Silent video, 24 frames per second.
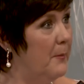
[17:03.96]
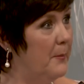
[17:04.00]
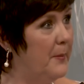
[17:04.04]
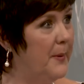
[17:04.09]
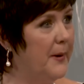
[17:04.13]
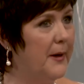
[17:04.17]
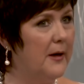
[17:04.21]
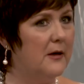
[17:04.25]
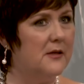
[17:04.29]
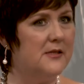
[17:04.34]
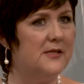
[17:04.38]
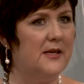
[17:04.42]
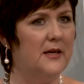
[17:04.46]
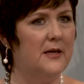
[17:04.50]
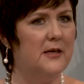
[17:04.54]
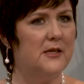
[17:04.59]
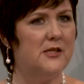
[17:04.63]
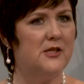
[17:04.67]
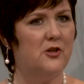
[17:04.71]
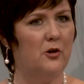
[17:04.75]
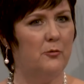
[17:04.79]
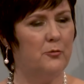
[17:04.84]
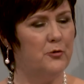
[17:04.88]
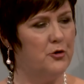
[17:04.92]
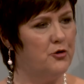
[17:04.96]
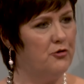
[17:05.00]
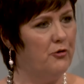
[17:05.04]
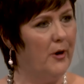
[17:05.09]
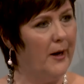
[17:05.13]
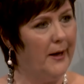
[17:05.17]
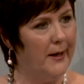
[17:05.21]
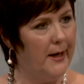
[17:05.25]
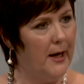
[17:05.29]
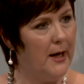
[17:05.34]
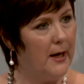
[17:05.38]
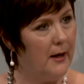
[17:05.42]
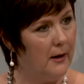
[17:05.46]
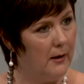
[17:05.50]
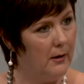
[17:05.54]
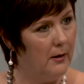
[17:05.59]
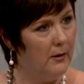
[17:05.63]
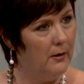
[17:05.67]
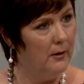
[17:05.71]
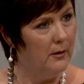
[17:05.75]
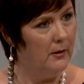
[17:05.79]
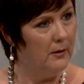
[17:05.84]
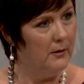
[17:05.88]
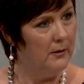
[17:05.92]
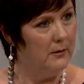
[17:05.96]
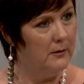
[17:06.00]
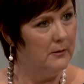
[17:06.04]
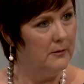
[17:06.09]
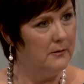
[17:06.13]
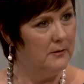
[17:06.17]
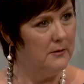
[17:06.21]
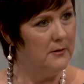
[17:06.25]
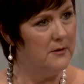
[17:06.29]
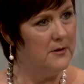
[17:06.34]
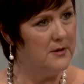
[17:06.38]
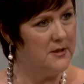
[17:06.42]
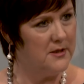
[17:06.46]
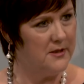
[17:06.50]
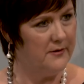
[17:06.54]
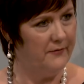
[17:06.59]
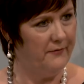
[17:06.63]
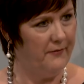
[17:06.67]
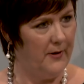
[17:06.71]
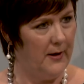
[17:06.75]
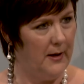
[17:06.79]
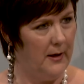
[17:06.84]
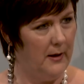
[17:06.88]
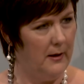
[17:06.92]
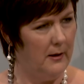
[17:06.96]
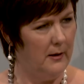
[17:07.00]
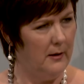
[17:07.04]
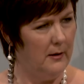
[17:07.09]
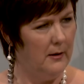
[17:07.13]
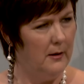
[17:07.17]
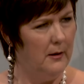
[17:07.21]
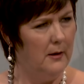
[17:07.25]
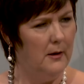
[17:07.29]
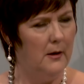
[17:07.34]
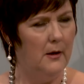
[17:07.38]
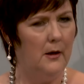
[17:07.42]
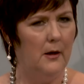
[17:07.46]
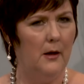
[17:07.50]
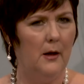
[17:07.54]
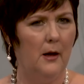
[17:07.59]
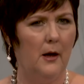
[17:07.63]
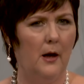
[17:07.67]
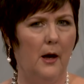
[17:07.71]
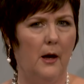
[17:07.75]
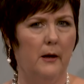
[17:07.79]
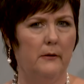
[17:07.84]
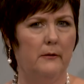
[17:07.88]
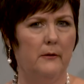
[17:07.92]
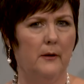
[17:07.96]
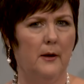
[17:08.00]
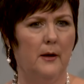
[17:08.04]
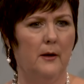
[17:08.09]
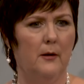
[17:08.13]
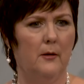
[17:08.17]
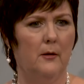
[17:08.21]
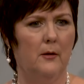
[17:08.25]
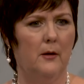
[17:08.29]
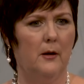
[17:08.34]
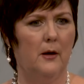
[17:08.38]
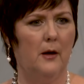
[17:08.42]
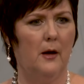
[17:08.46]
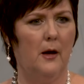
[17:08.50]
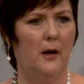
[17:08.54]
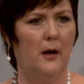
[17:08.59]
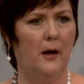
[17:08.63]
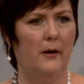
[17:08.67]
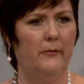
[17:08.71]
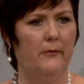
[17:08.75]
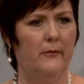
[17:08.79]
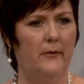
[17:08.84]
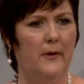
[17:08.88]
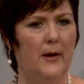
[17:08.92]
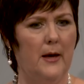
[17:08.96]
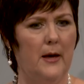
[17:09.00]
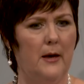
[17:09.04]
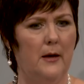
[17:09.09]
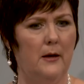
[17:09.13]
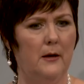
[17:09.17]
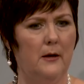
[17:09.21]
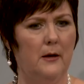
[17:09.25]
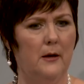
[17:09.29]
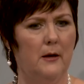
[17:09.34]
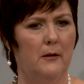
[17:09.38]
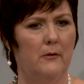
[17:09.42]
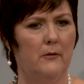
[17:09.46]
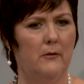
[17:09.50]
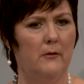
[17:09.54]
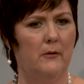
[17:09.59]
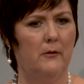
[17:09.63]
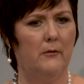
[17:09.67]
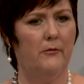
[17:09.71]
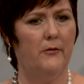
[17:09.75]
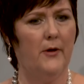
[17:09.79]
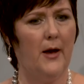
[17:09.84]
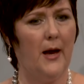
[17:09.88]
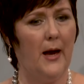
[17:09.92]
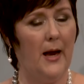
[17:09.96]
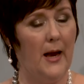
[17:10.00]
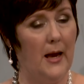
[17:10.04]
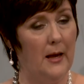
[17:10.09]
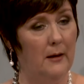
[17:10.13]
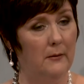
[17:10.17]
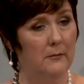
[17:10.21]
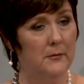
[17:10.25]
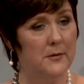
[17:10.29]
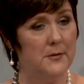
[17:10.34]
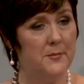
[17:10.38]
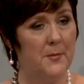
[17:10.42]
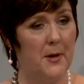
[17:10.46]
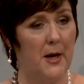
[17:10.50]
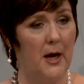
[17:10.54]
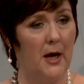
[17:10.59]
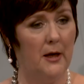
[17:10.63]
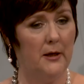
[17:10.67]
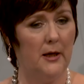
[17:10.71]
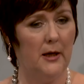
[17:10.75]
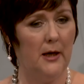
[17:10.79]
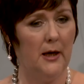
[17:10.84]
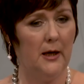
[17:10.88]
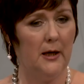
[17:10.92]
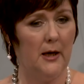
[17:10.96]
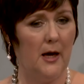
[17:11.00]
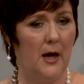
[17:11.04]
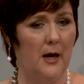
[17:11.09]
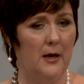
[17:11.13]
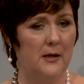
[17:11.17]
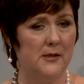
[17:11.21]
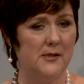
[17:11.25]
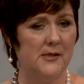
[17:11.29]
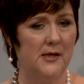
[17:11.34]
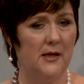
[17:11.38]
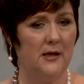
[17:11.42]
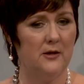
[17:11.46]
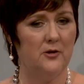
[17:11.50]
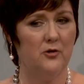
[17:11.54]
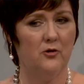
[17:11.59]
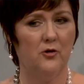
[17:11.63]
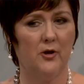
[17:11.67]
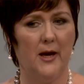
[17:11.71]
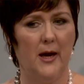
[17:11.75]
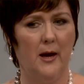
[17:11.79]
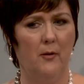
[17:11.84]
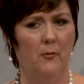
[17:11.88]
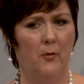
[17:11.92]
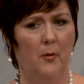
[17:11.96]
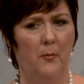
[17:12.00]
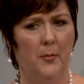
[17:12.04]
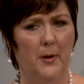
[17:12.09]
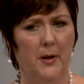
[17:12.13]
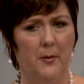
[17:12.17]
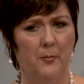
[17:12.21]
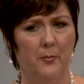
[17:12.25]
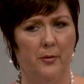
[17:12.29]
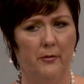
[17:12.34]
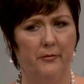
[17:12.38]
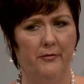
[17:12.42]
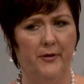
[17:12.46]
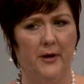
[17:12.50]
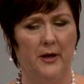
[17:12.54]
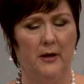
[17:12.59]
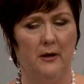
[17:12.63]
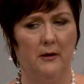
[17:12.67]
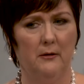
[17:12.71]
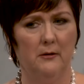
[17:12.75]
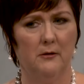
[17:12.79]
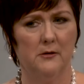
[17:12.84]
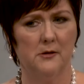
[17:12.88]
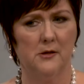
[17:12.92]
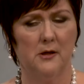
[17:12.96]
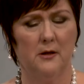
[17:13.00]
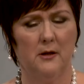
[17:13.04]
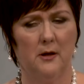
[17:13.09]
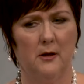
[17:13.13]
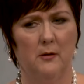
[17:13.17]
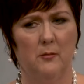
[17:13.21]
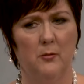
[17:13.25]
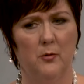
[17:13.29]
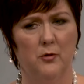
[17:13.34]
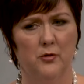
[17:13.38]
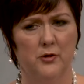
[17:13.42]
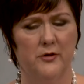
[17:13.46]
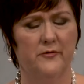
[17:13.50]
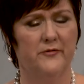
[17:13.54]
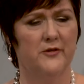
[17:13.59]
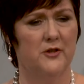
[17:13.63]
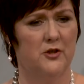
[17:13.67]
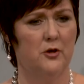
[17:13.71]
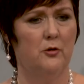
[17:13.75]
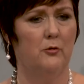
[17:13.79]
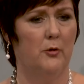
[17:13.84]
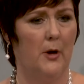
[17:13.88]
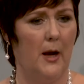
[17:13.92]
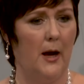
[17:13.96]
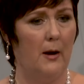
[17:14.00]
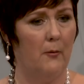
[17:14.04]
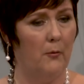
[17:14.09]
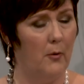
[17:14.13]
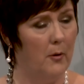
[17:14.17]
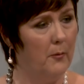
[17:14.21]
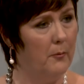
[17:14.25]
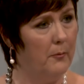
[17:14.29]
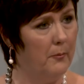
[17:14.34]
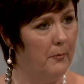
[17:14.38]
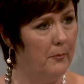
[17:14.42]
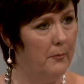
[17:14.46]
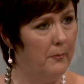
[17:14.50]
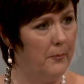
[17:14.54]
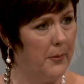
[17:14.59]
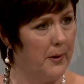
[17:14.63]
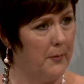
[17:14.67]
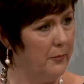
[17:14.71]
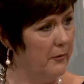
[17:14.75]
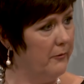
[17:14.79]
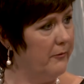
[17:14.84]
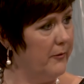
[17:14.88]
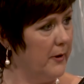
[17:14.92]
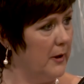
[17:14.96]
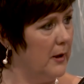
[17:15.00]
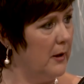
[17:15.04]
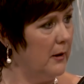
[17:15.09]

Because then I stopped trying to fit. And then that helped me. And I can't say I don't care what people think, because I think most of us do care what people think.